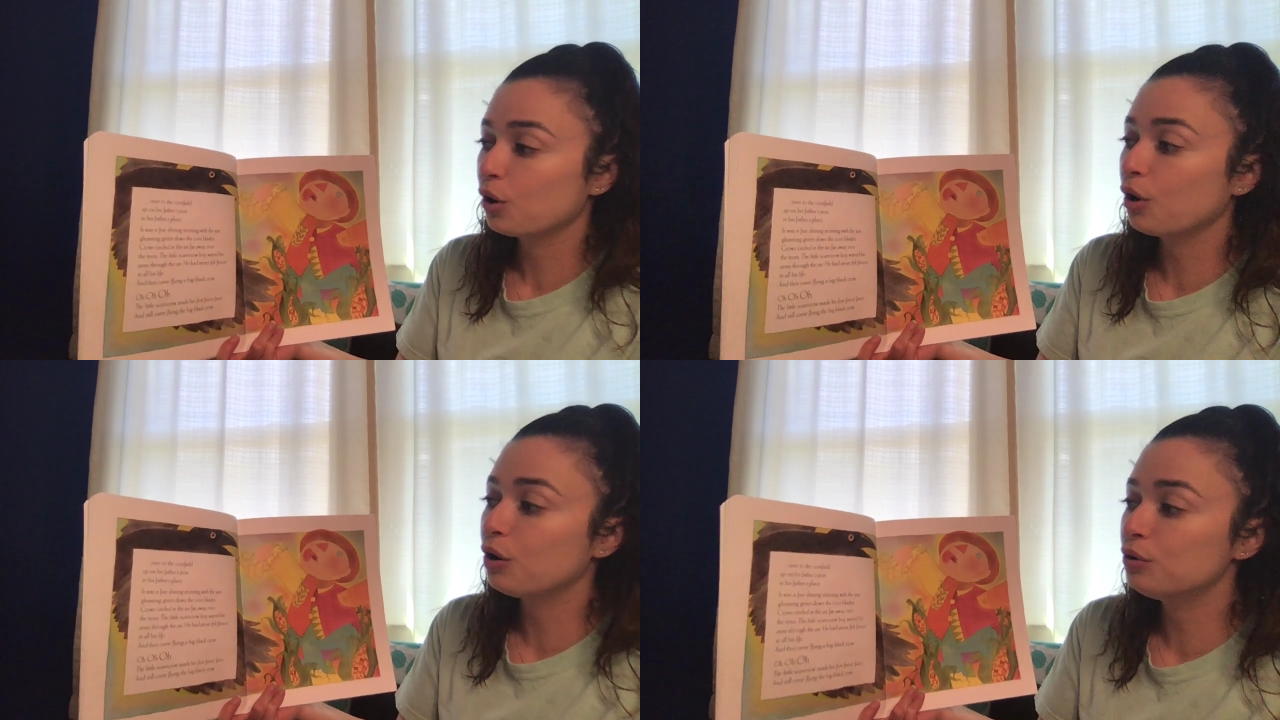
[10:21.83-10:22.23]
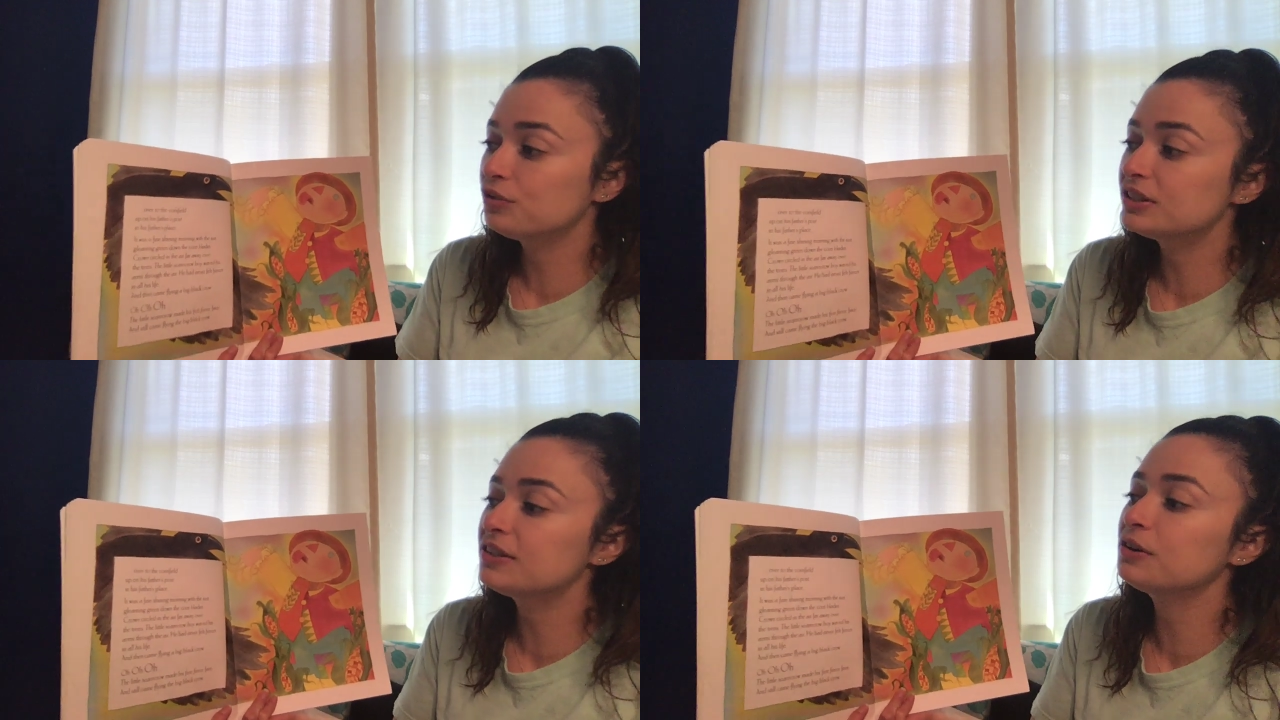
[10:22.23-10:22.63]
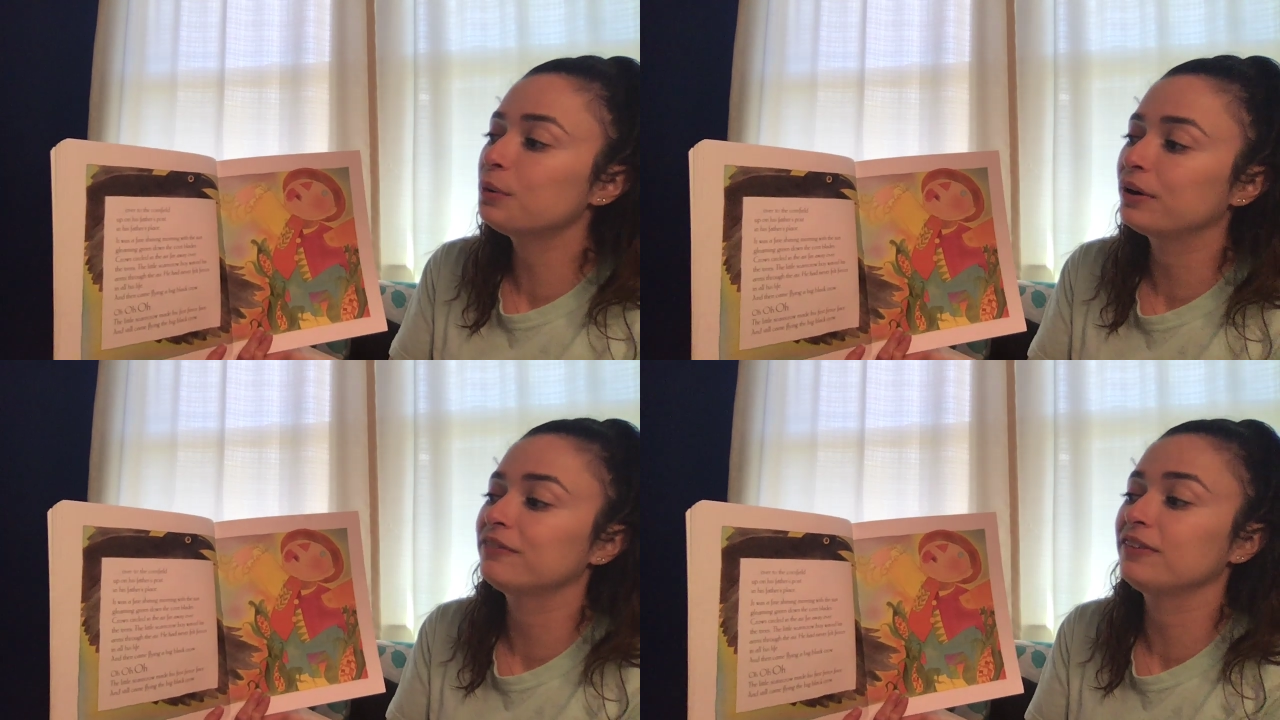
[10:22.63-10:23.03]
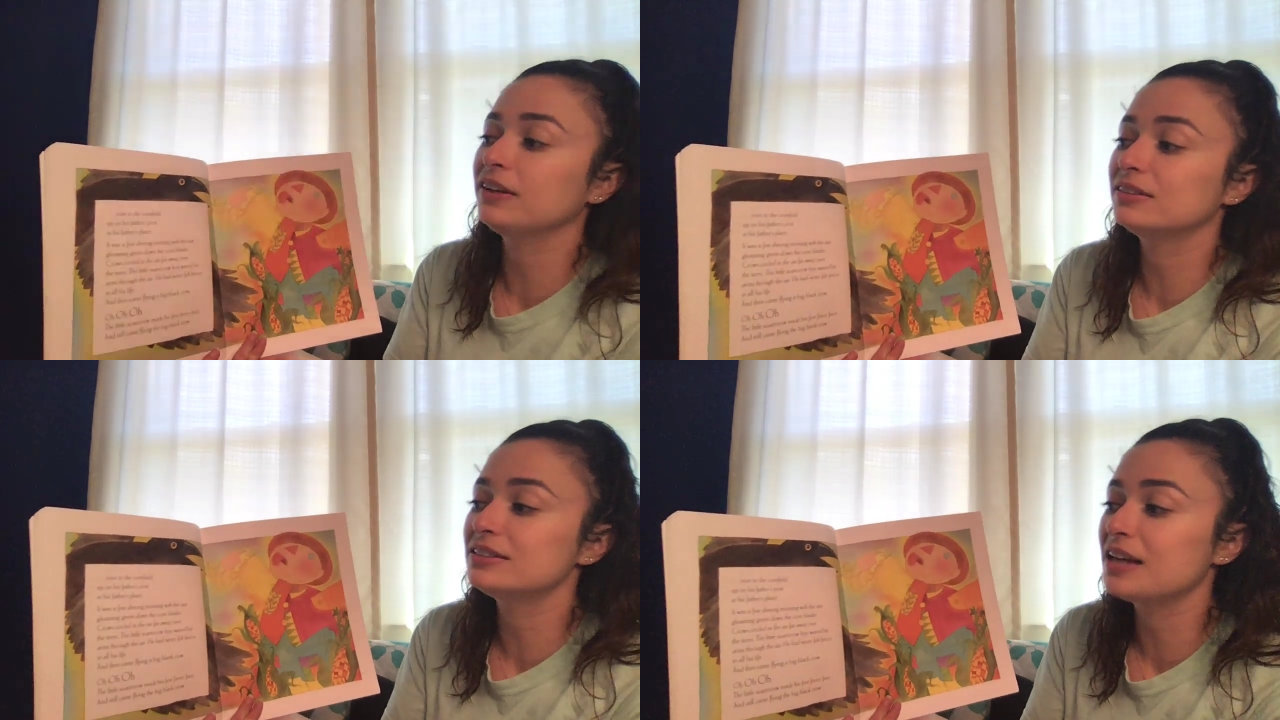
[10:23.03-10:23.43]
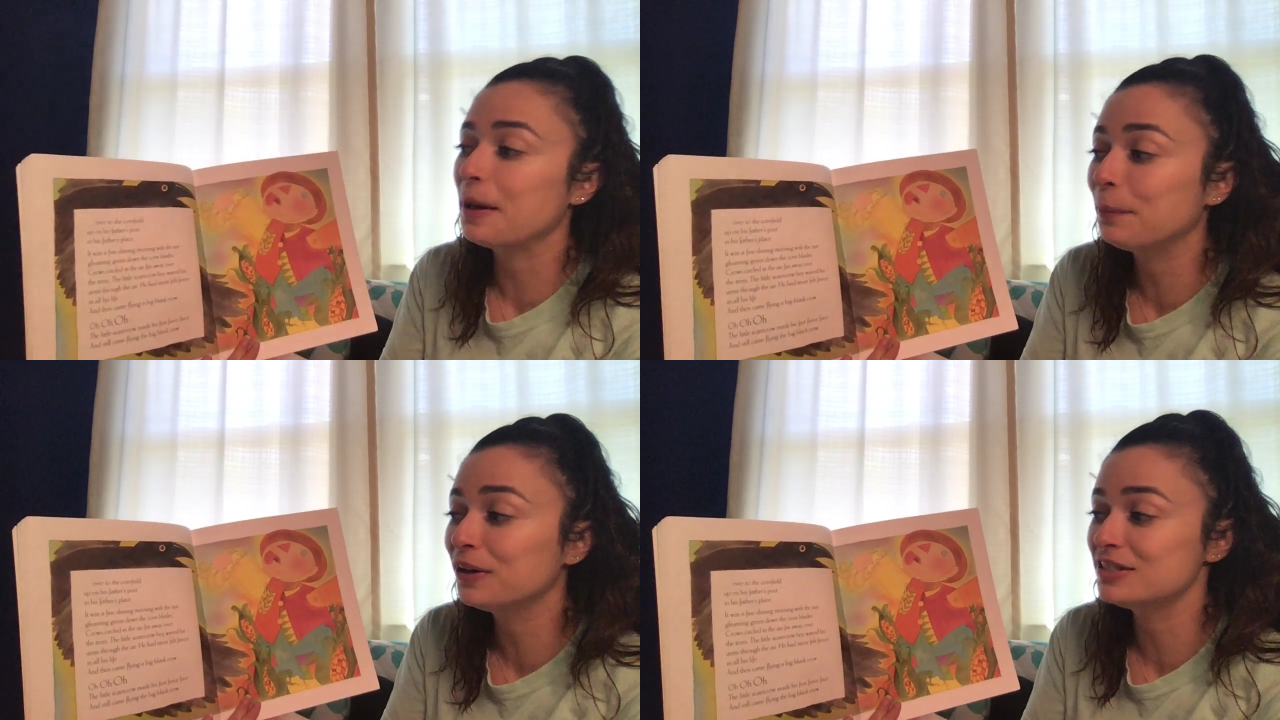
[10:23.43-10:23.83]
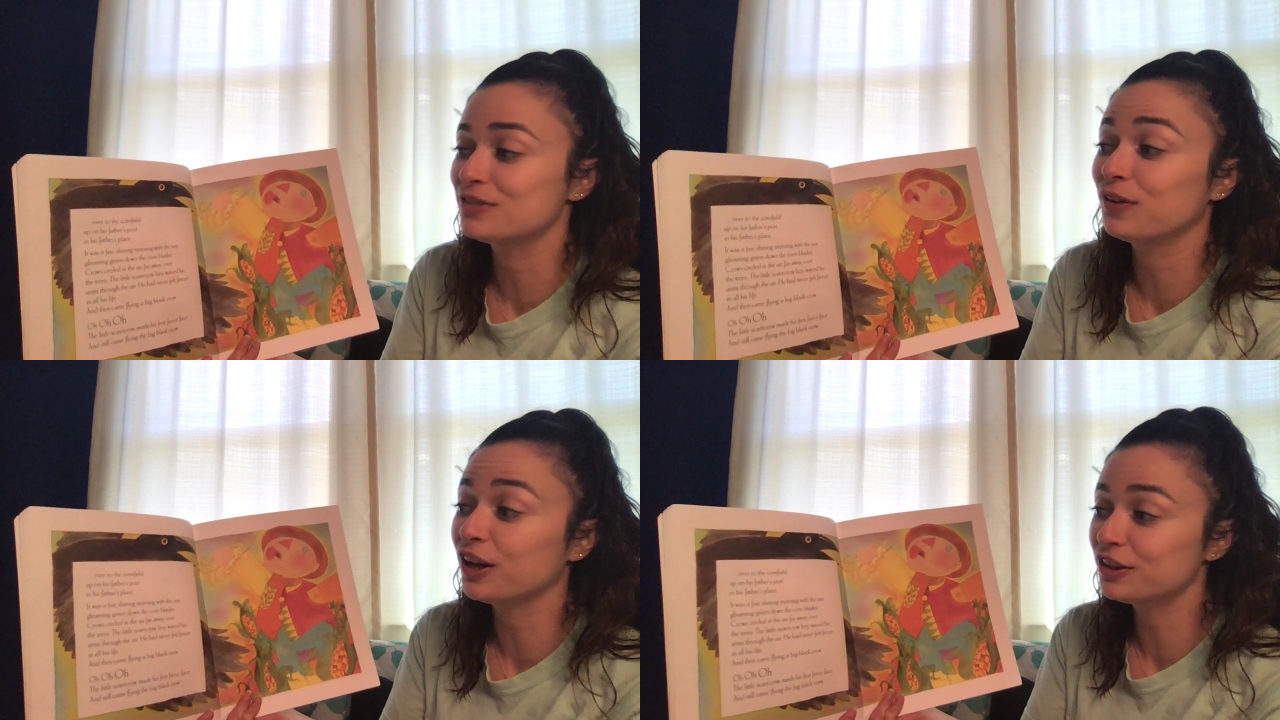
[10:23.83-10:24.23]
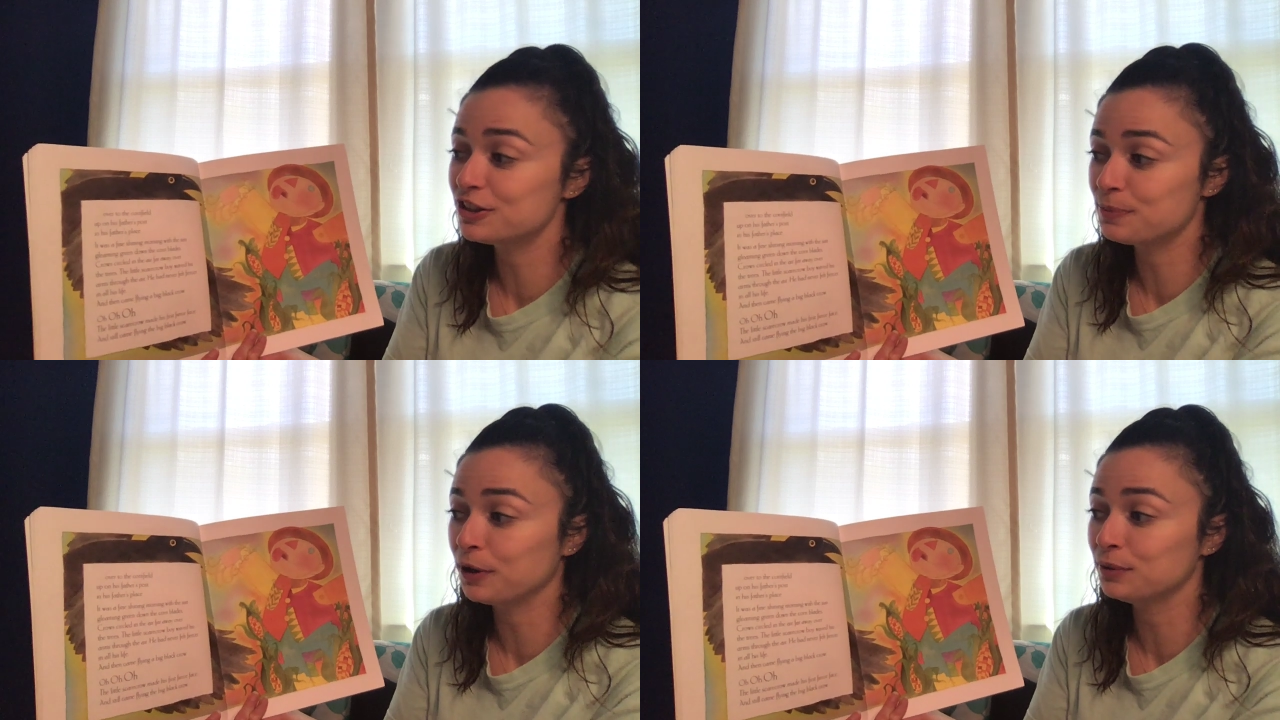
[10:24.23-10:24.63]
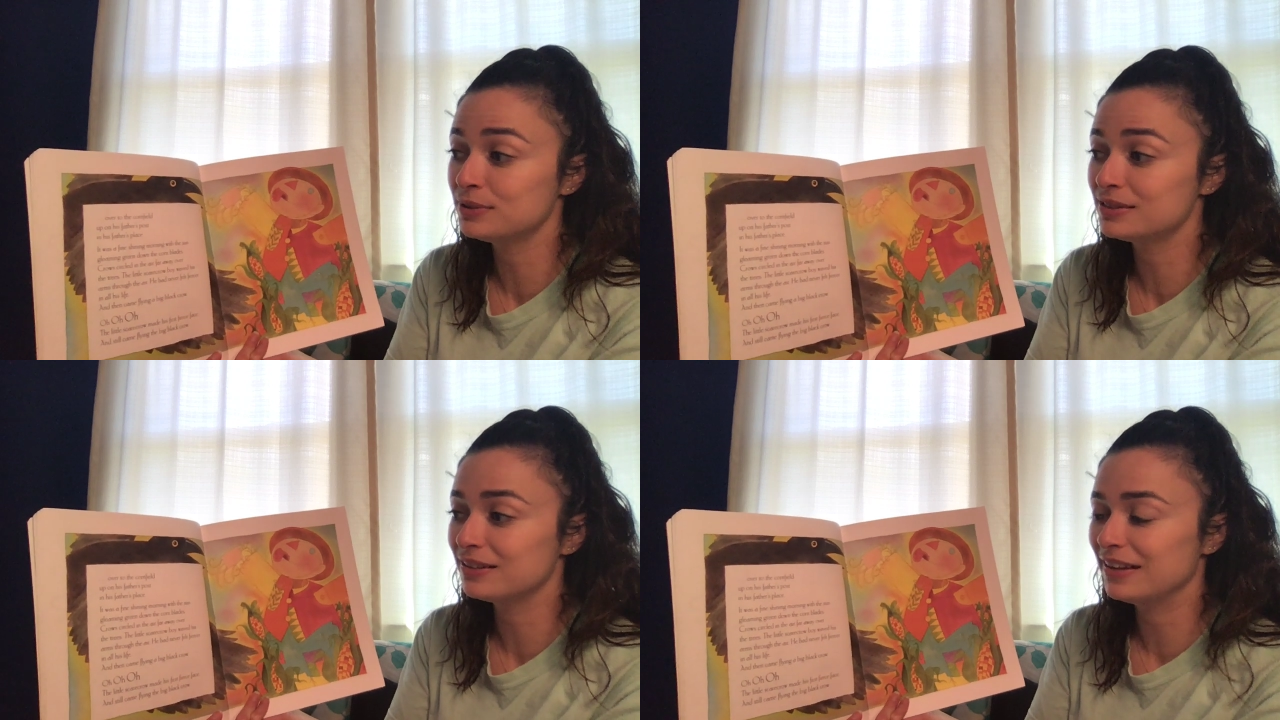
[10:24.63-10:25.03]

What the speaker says: Over to the cornfield, up on his father's post,